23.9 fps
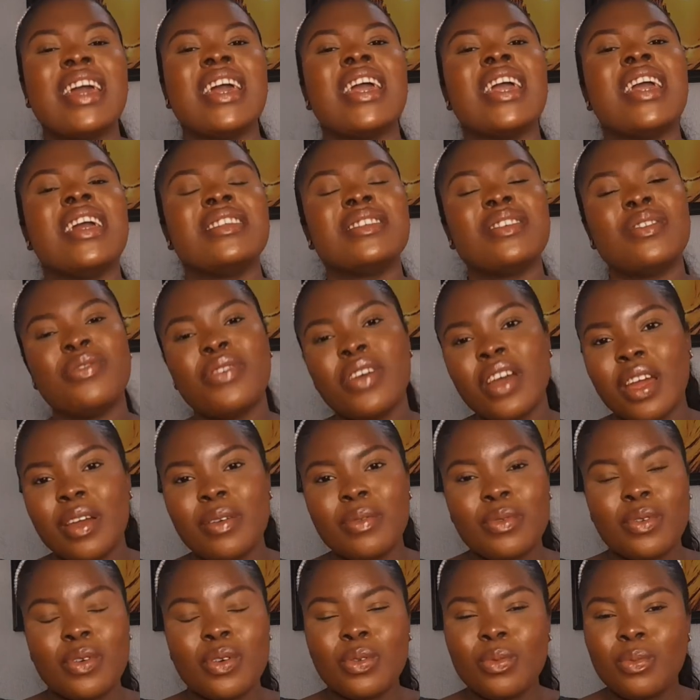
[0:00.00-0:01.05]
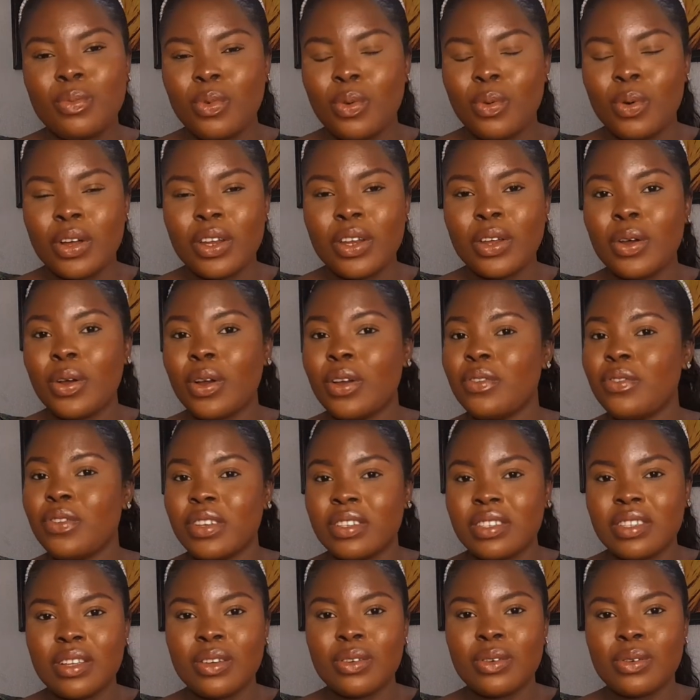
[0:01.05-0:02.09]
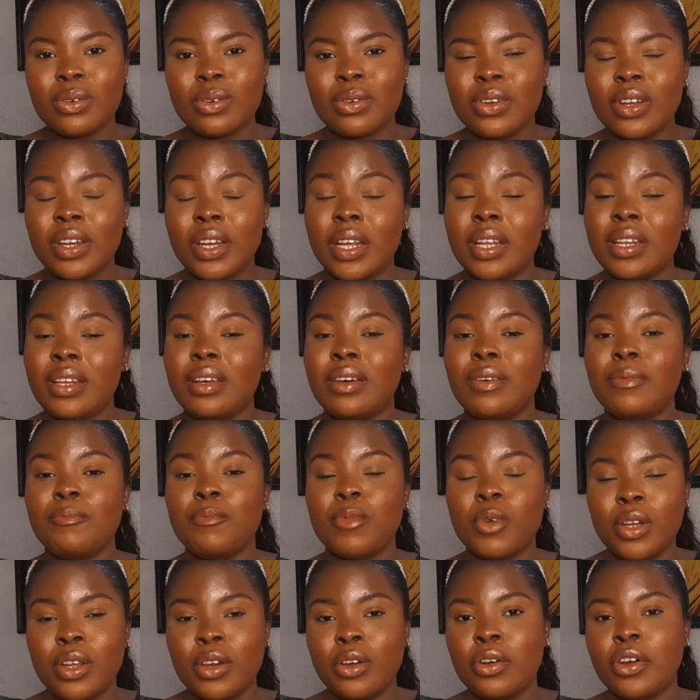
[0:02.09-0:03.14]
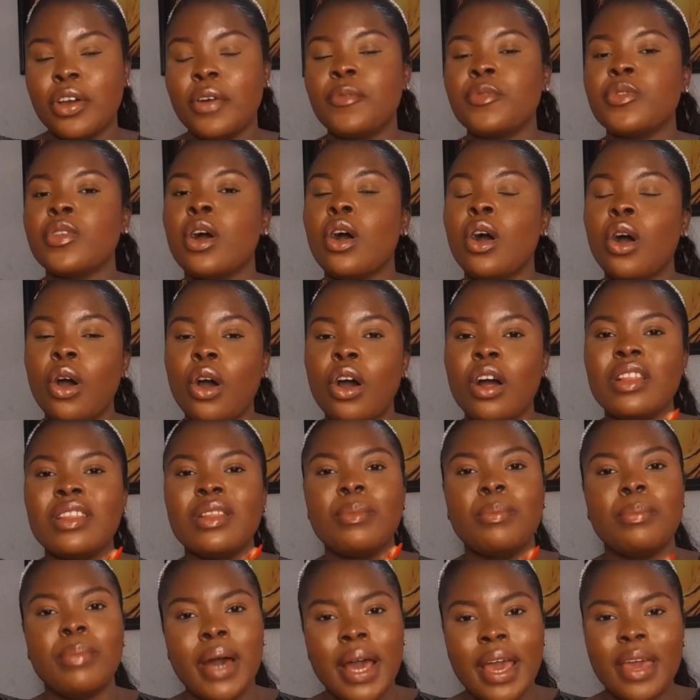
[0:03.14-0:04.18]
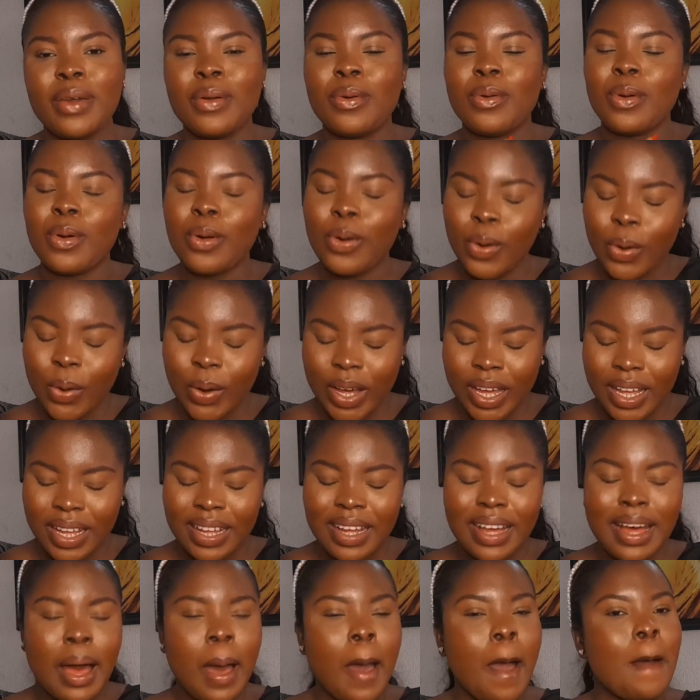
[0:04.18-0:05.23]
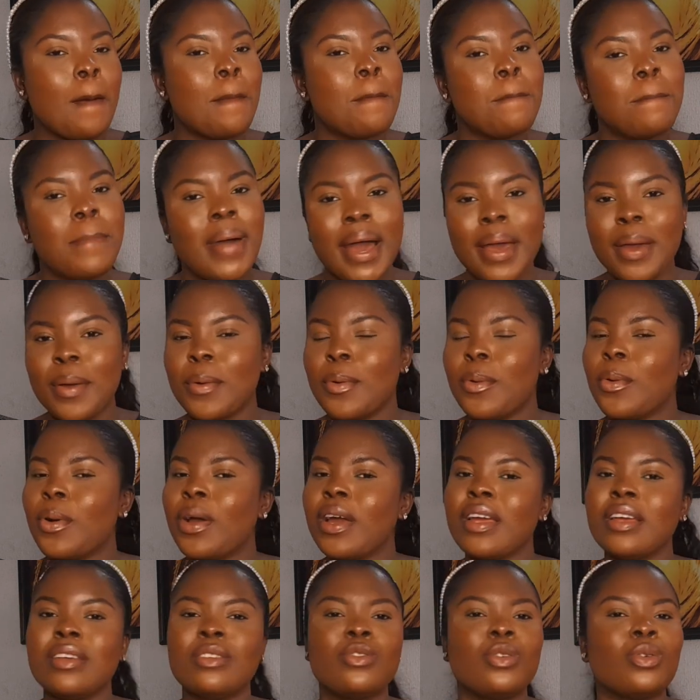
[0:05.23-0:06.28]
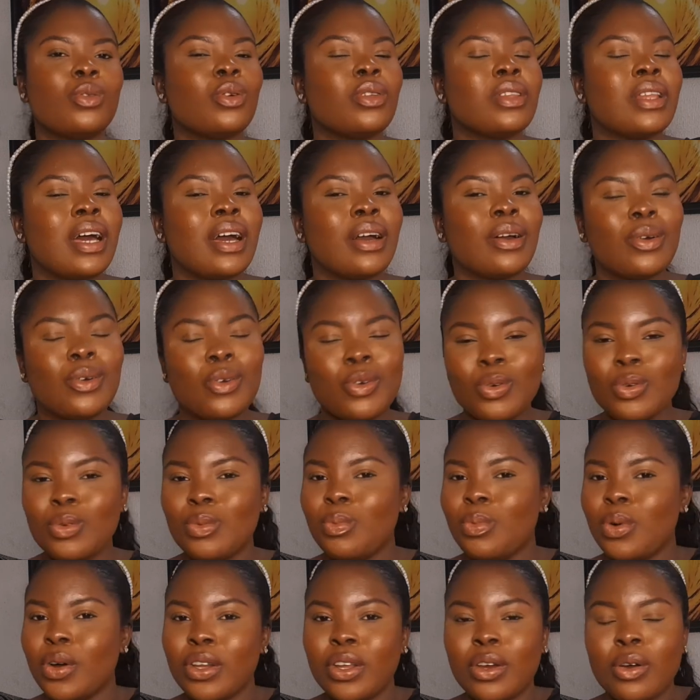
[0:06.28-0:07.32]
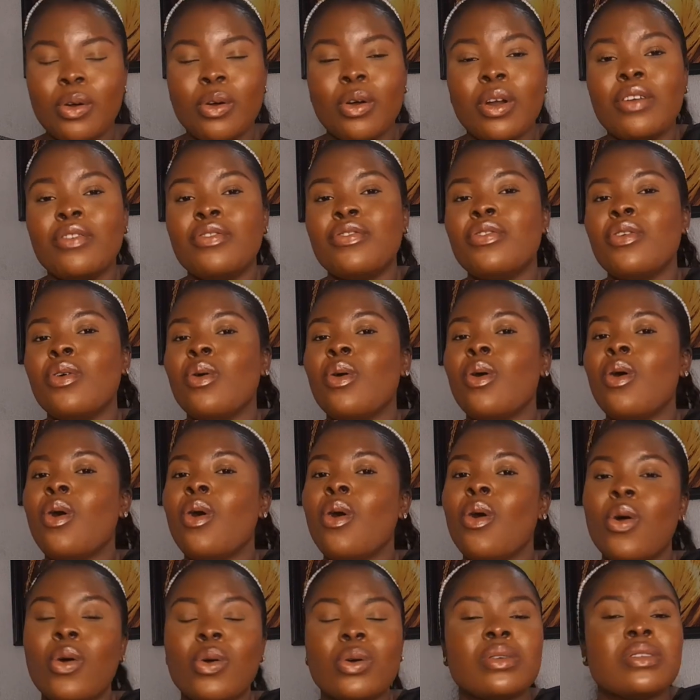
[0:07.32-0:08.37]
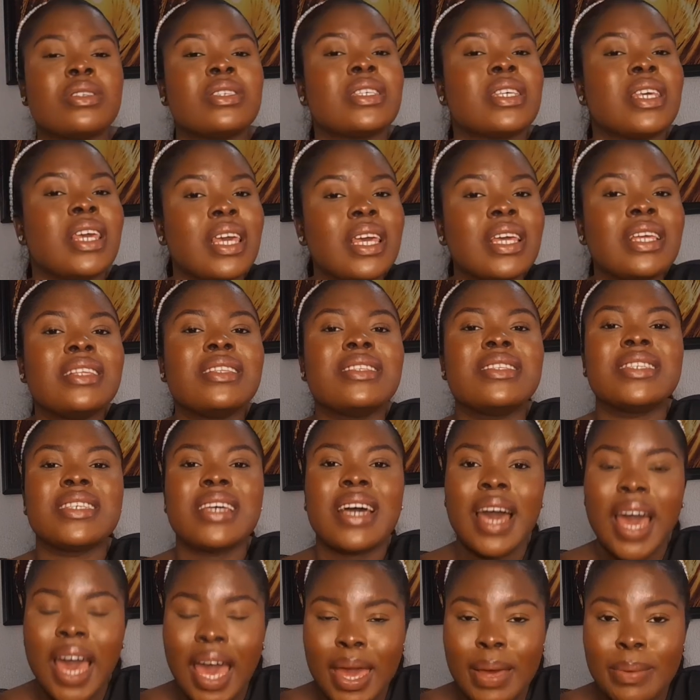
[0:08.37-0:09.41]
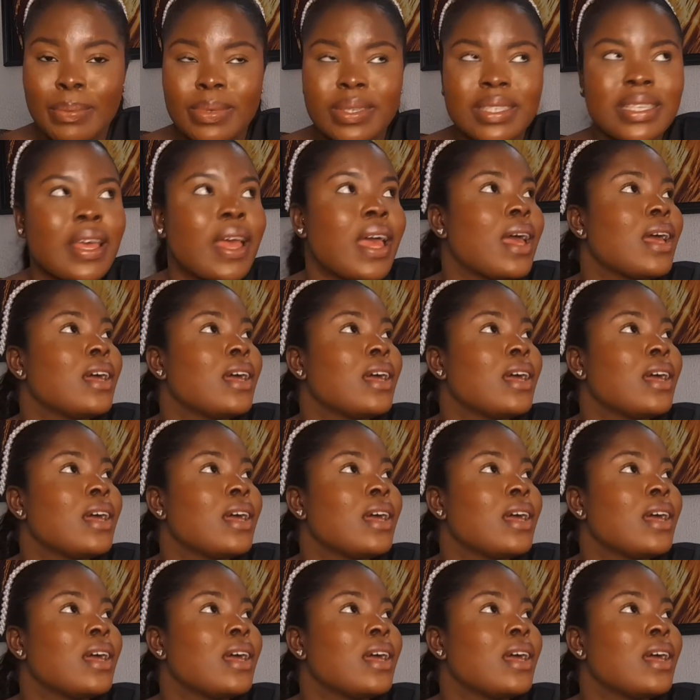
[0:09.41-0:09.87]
It's a very good body oil, Vaseline Cocoa Radiant body oil, or the bio oil. Bio oil is another good body oil for all skin types.